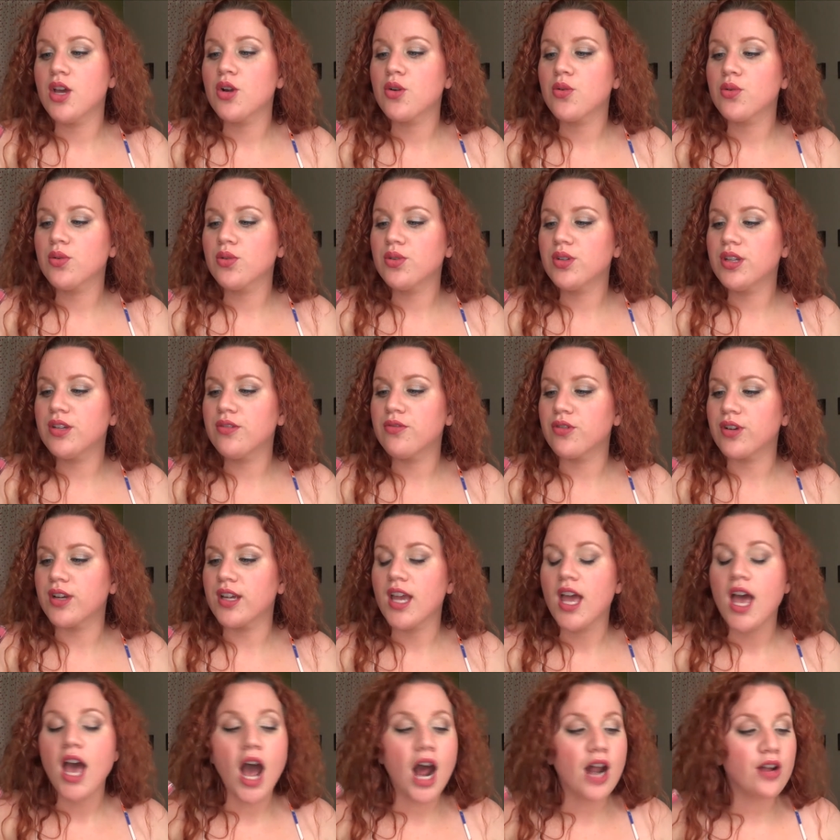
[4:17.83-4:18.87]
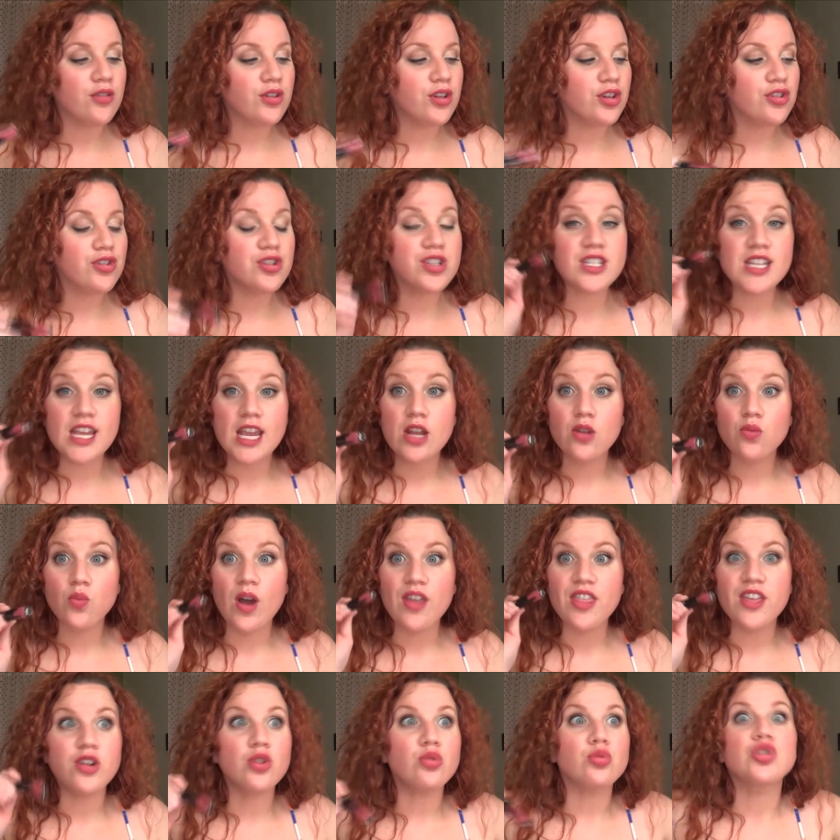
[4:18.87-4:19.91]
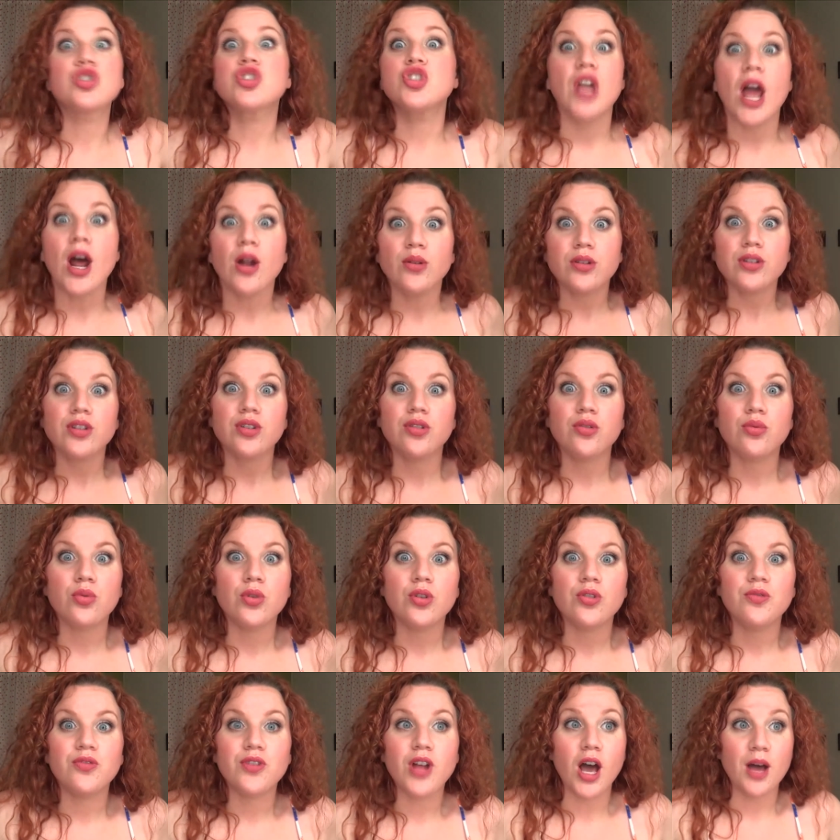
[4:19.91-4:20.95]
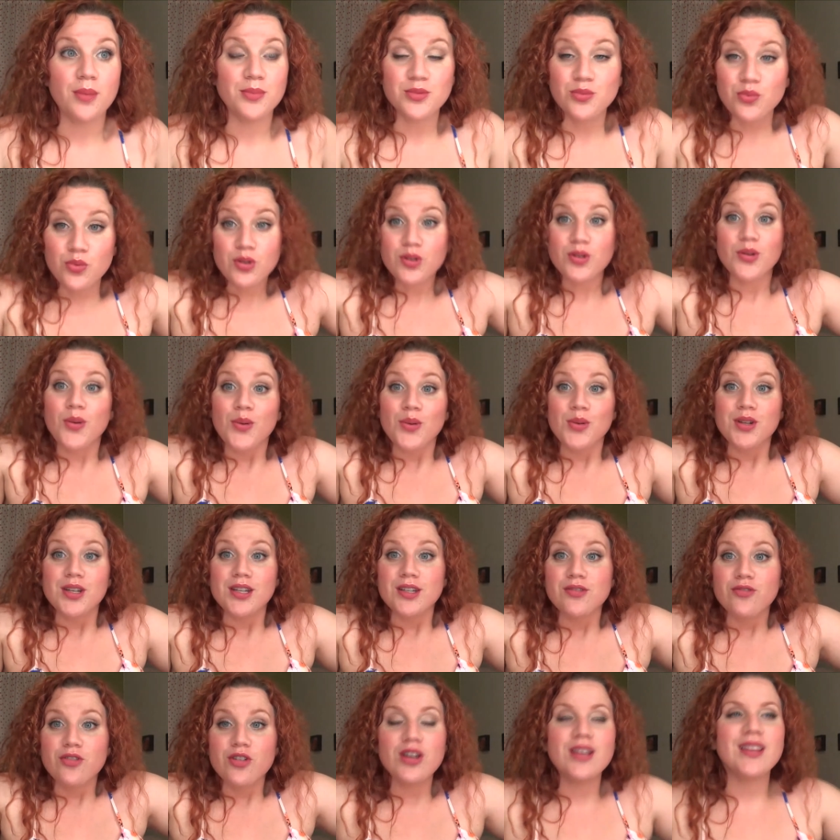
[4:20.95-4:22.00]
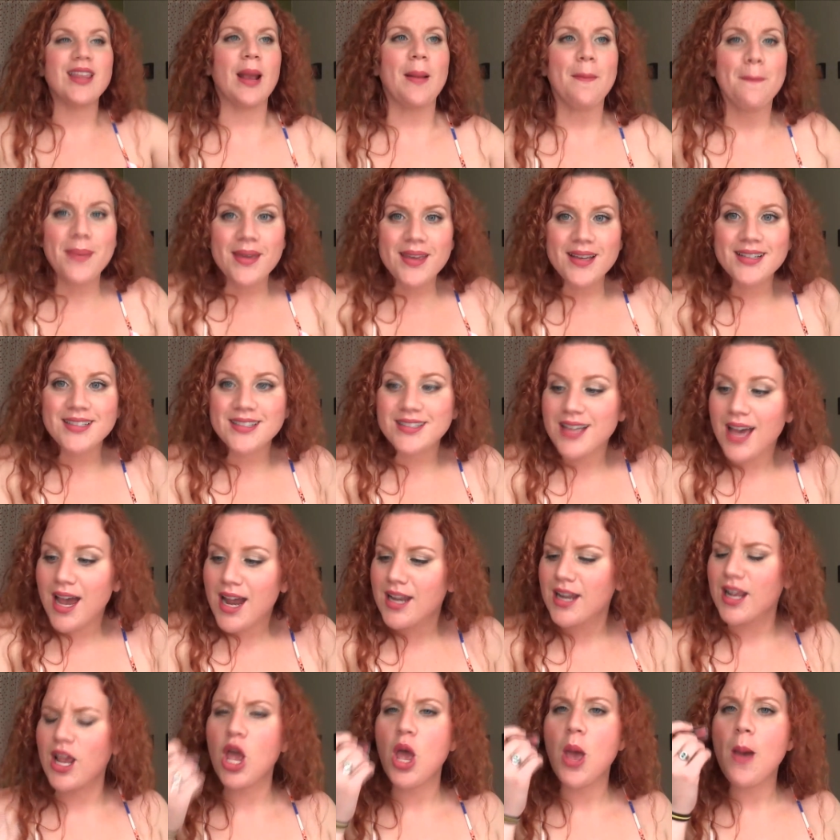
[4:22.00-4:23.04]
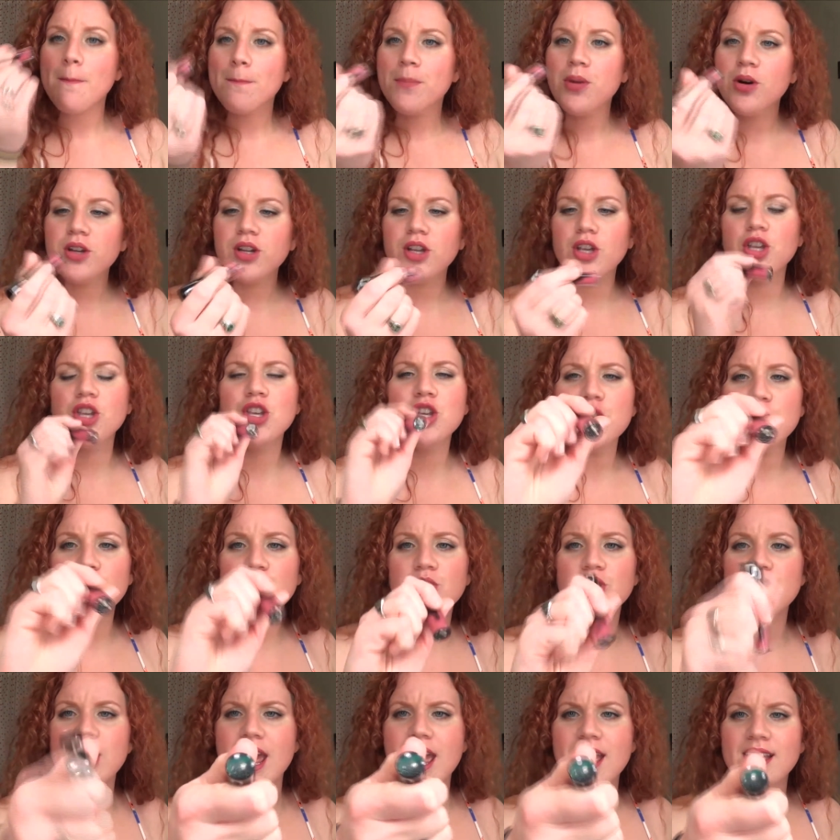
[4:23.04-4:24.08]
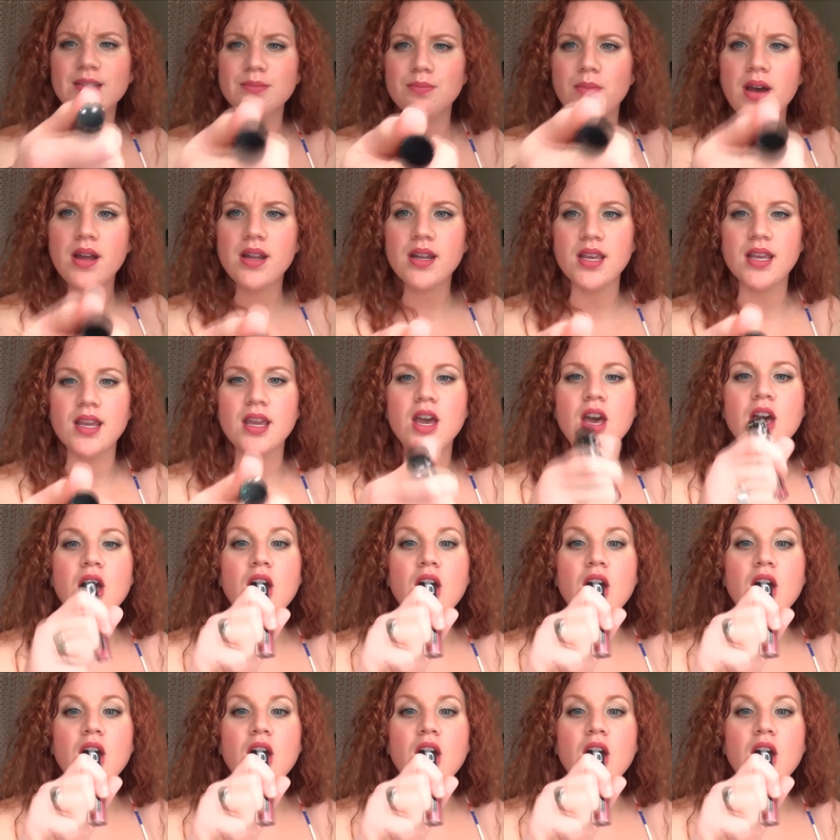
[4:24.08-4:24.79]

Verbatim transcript: Cruelty free. I don't understand why they don't shout it to the rooftops. We're cruelty free. Like, be exciting. Put a huge ass bunny.